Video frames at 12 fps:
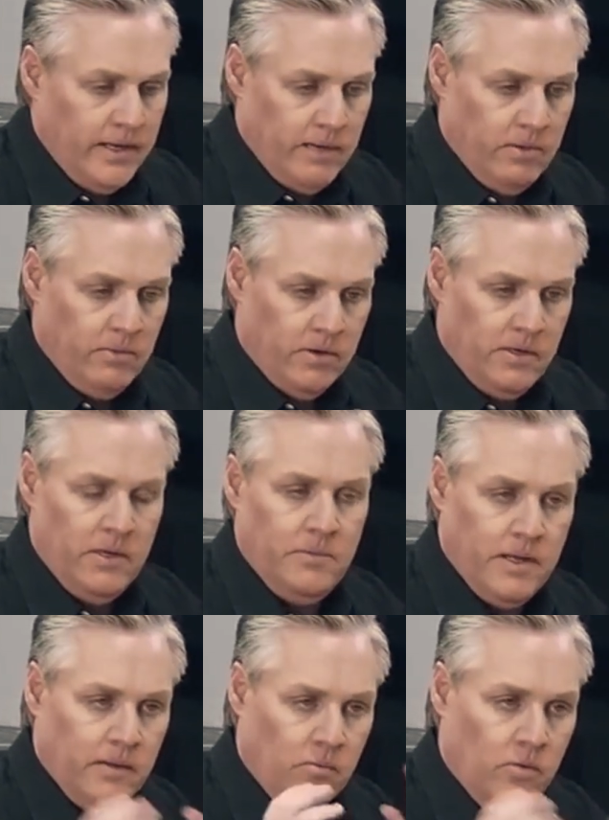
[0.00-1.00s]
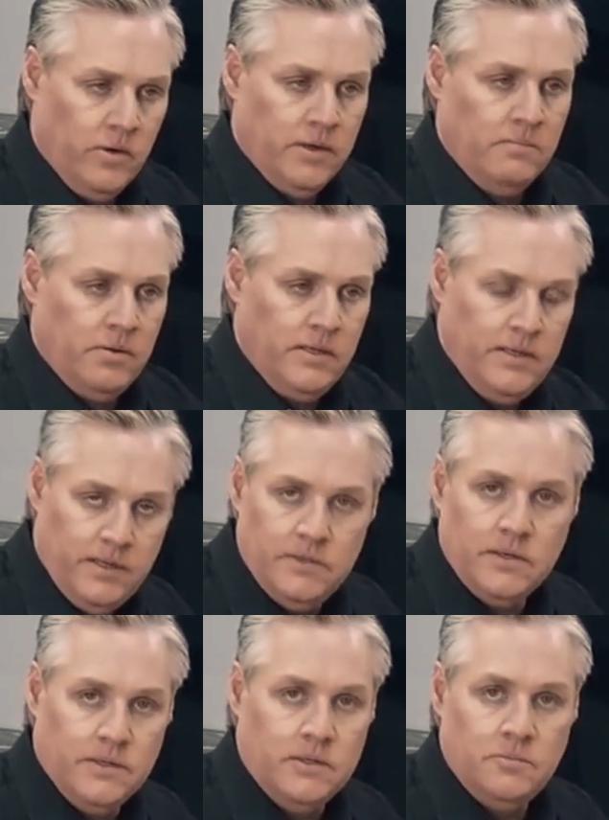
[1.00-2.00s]
again, we wanted you to be able to work completely
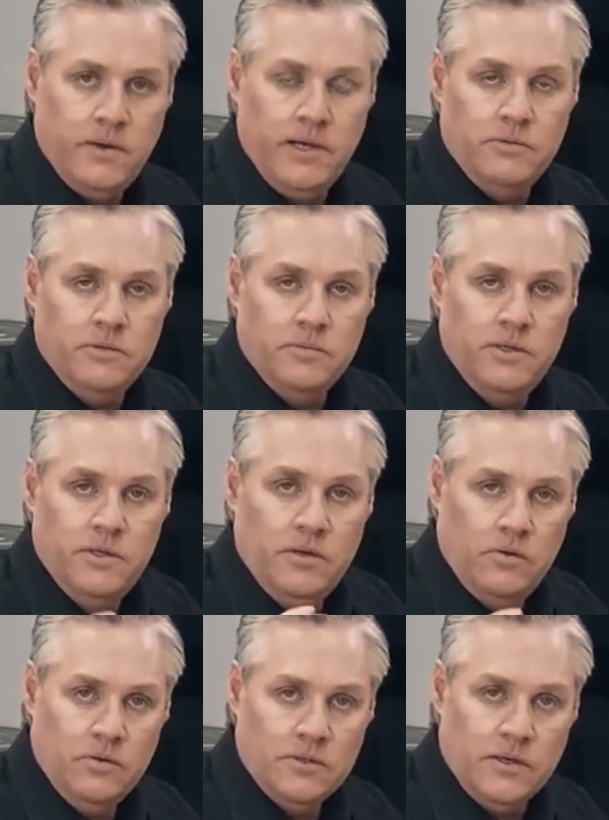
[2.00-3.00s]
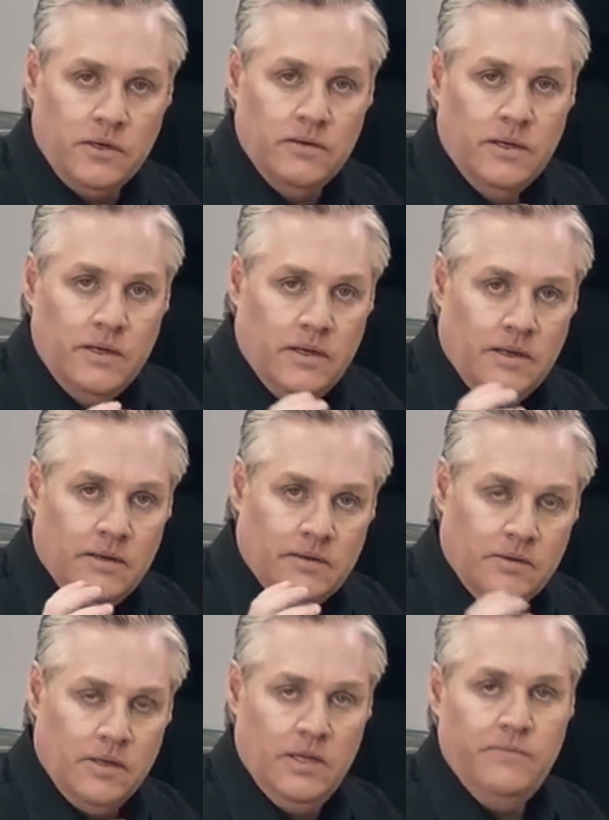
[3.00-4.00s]
inside this page, which means you can also
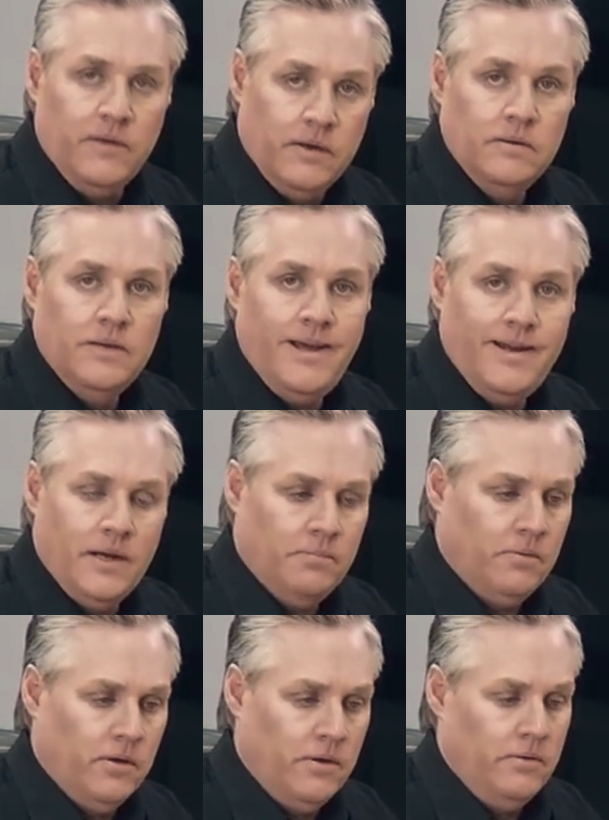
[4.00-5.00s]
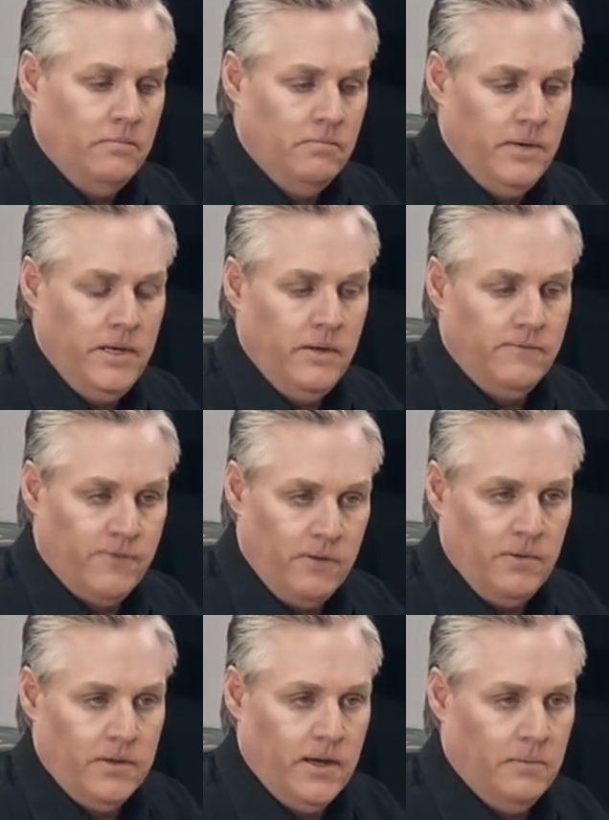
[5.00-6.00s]
deliver and upload media
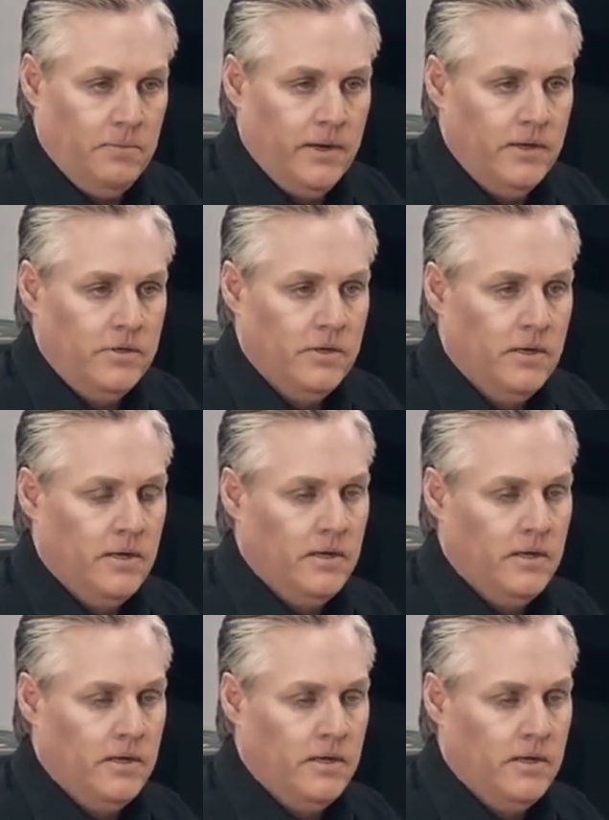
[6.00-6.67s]
from the cut page.